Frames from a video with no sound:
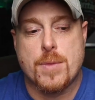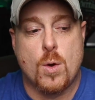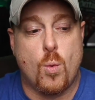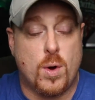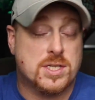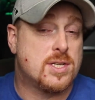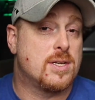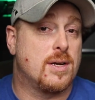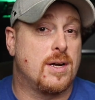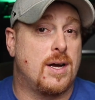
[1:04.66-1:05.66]

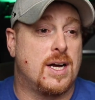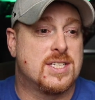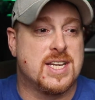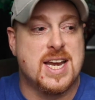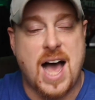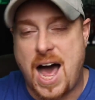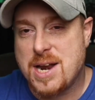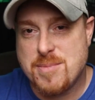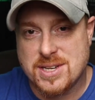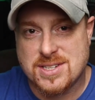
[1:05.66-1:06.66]
what's a
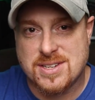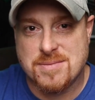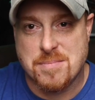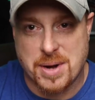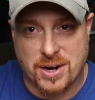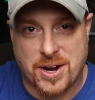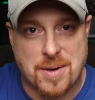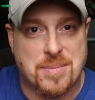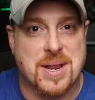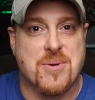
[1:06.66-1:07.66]
synonymous beer
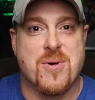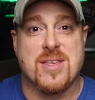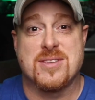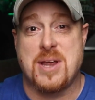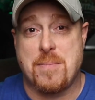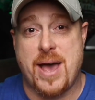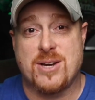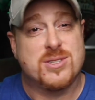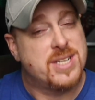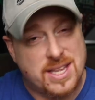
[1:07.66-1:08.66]
company with St.
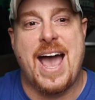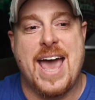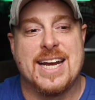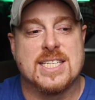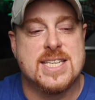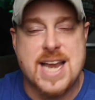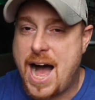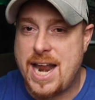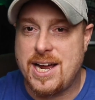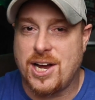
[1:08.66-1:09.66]
Patrick's Day. And it's
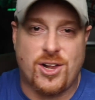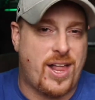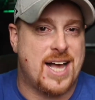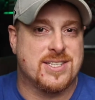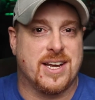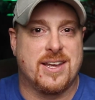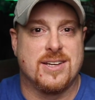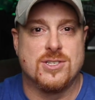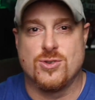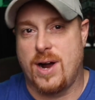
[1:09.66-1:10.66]
not a classic
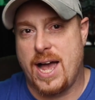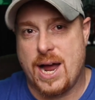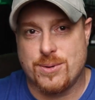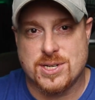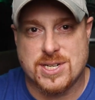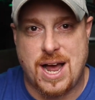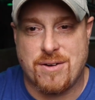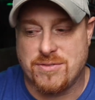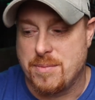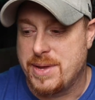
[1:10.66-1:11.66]
dry Irish
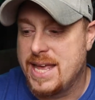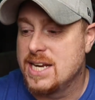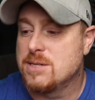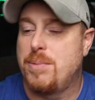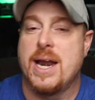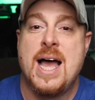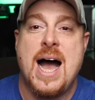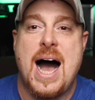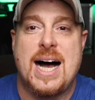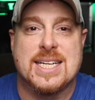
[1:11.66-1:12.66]
stout from Guinness, but
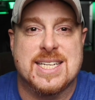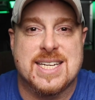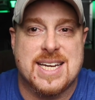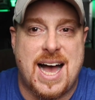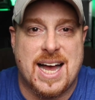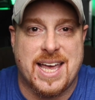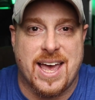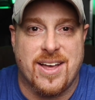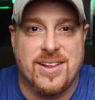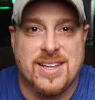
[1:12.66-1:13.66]
a stock
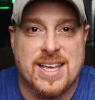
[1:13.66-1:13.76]
ale.